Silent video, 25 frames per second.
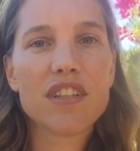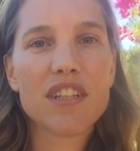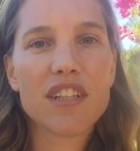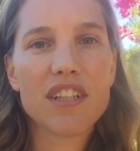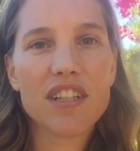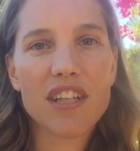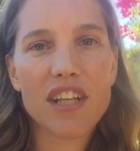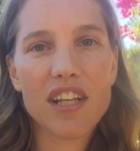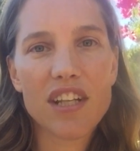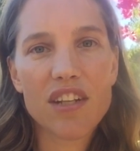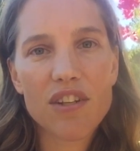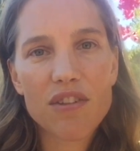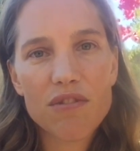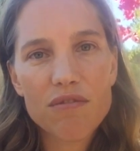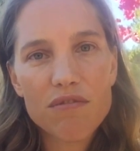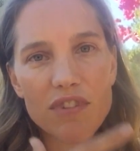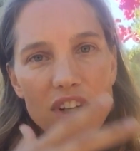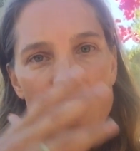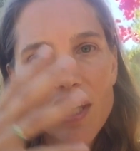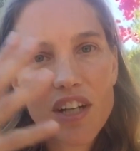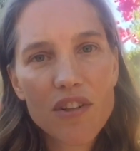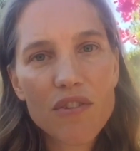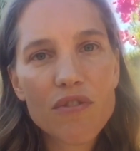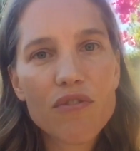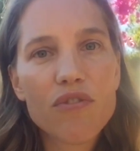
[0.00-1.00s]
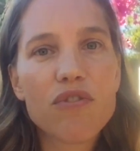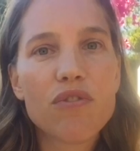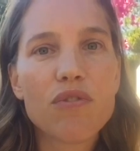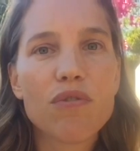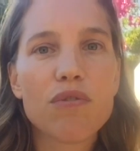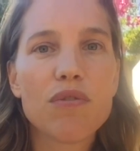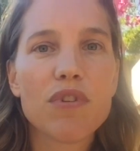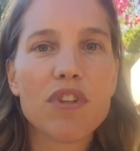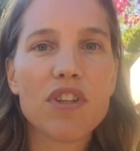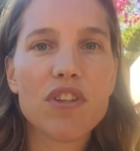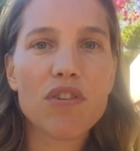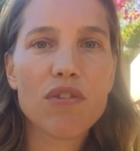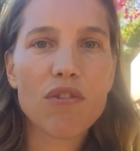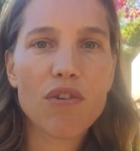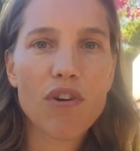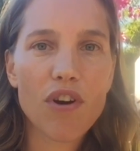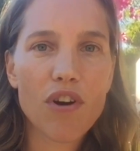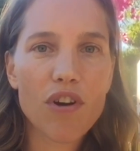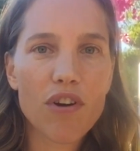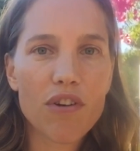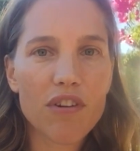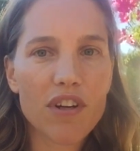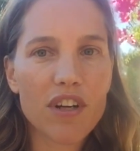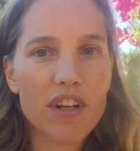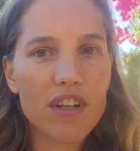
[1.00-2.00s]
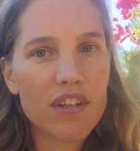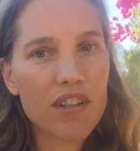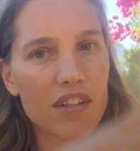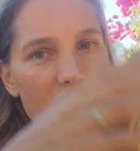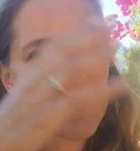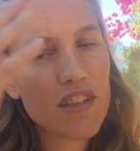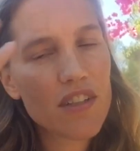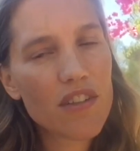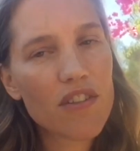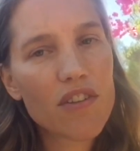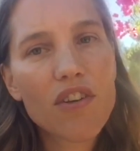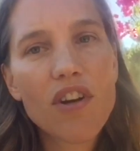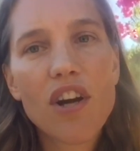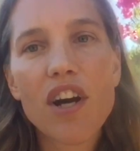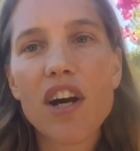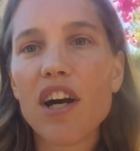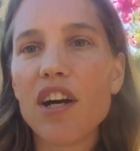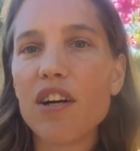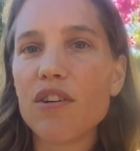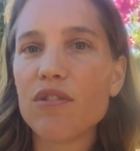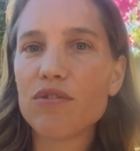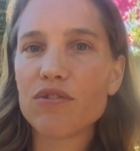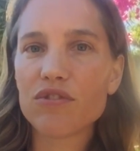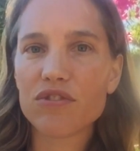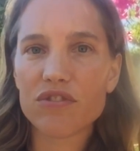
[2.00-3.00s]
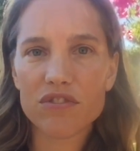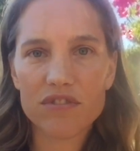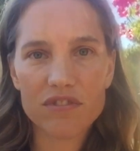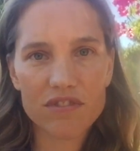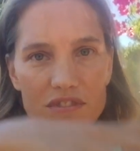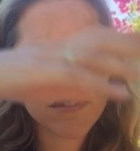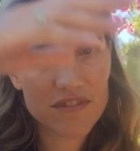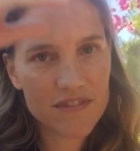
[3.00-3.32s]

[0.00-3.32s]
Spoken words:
and then around you, in your aura, in your house,